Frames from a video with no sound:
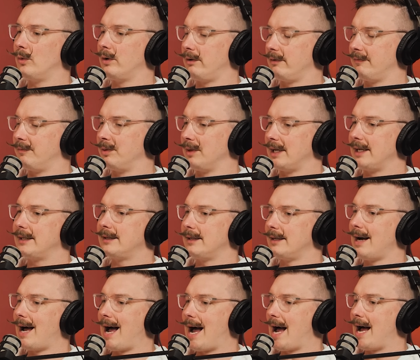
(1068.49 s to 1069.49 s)
would have blinked
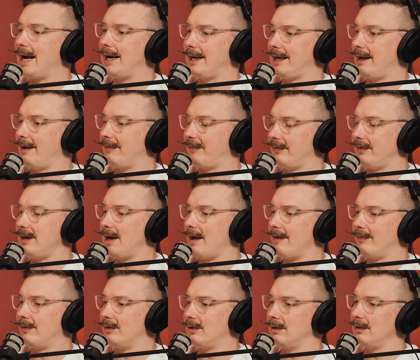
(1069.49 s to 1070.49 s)
an eye if
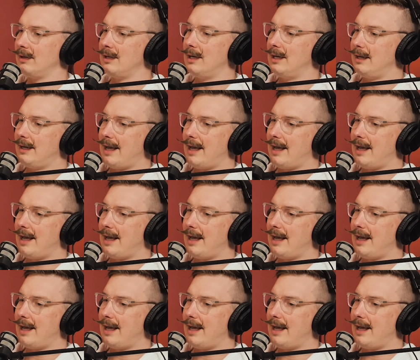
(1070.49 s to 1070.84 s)
Neville